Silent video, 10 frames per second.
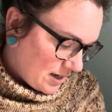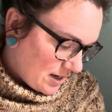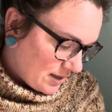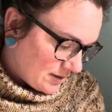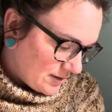
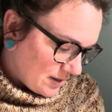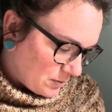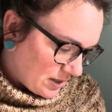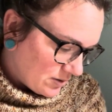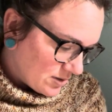Let's see,
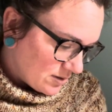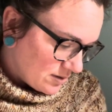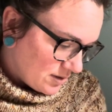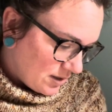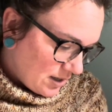what else?
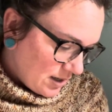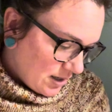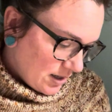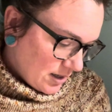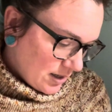
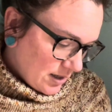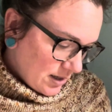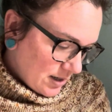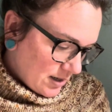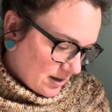
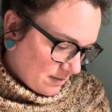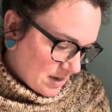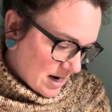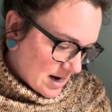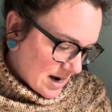
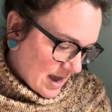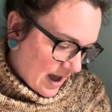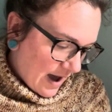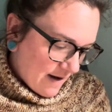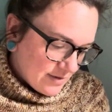I
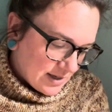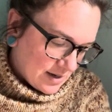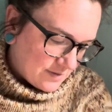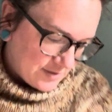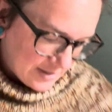have a gift